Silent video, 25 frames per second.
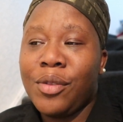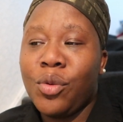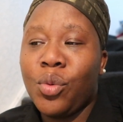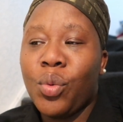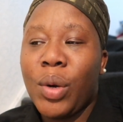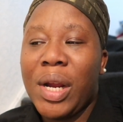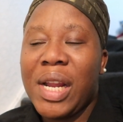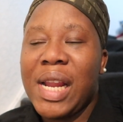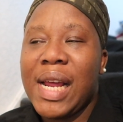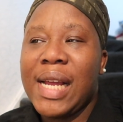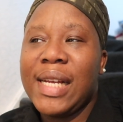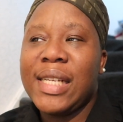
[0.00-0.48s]
The
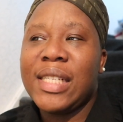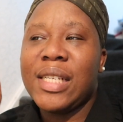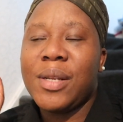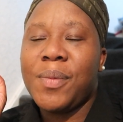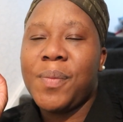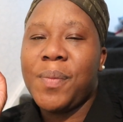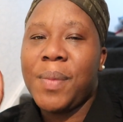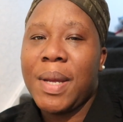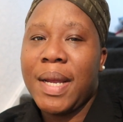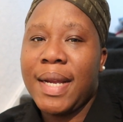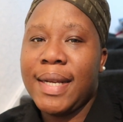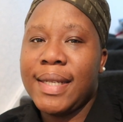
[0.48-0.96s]
weather is
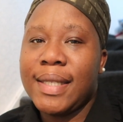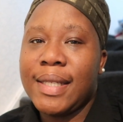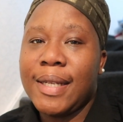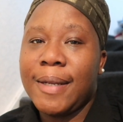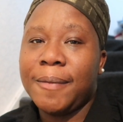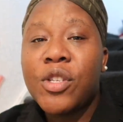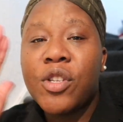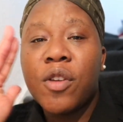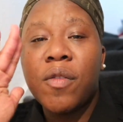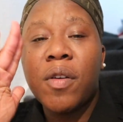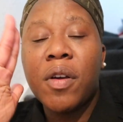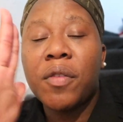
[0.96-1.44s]
amazing. I
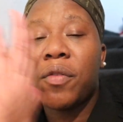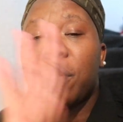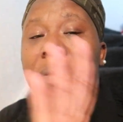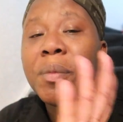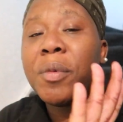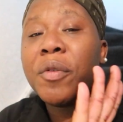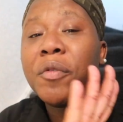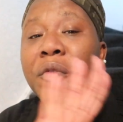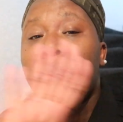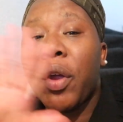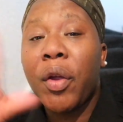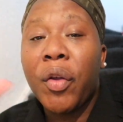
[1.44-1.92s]
suffer from
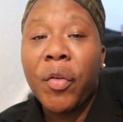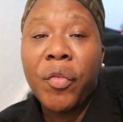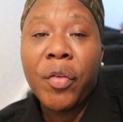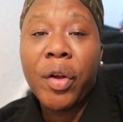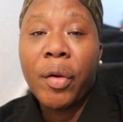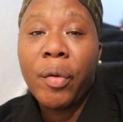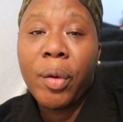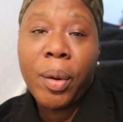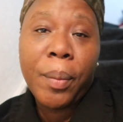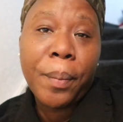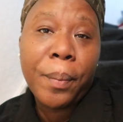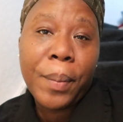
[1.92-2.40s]
a very
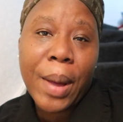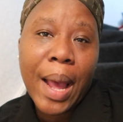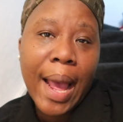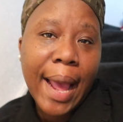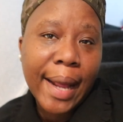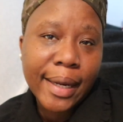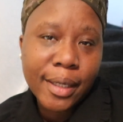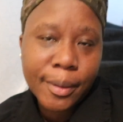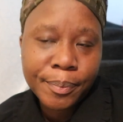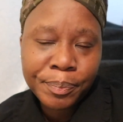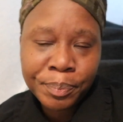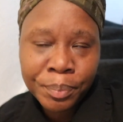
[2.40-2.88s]
very
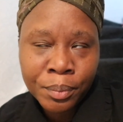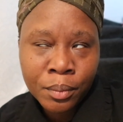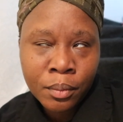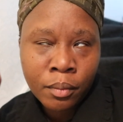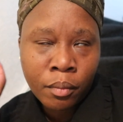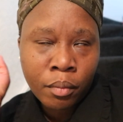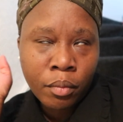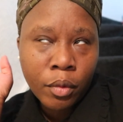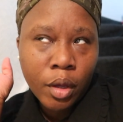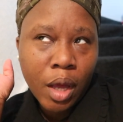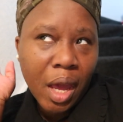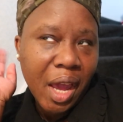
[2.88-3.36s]
bad
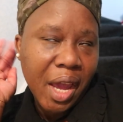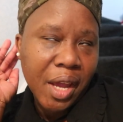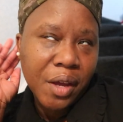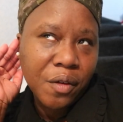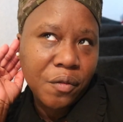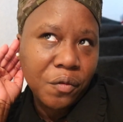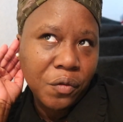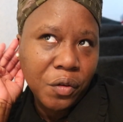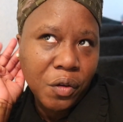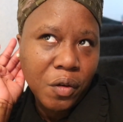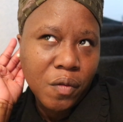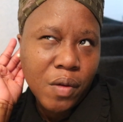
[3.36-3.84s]
hay
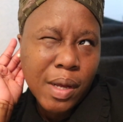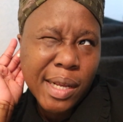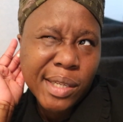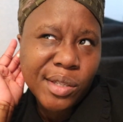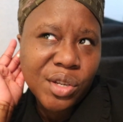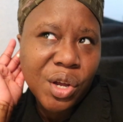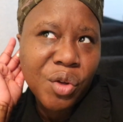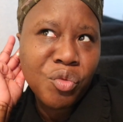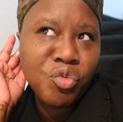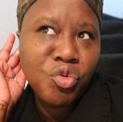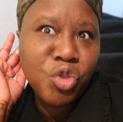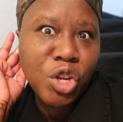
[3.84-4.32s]
fever,
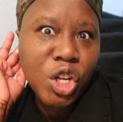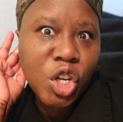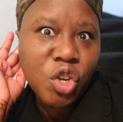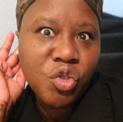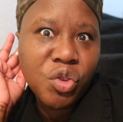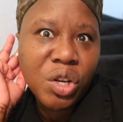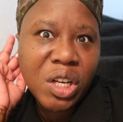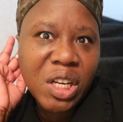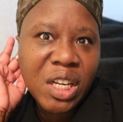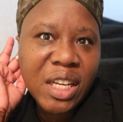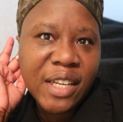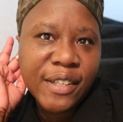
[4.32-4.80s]
so I really
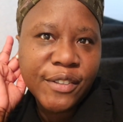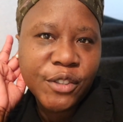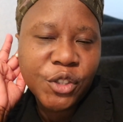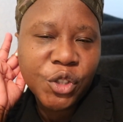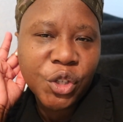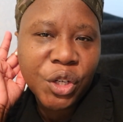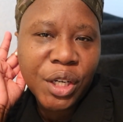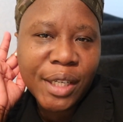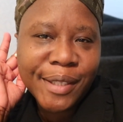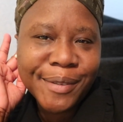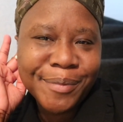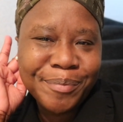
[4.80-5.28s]
really
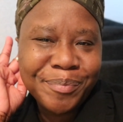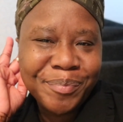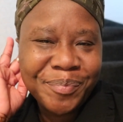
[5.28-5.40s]
enjoyed